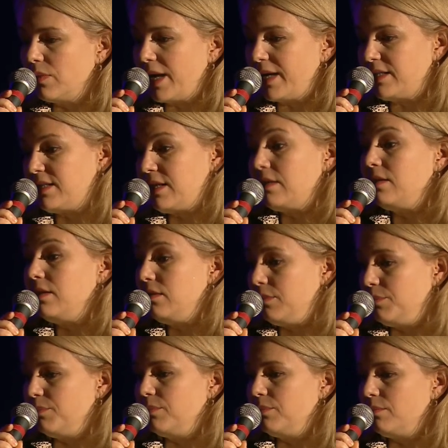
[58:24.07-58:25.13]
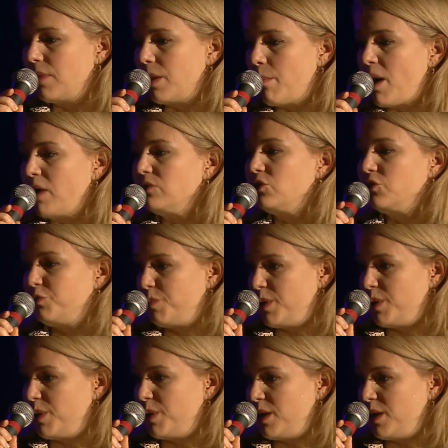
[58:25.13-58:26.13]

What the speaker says: extended amount of people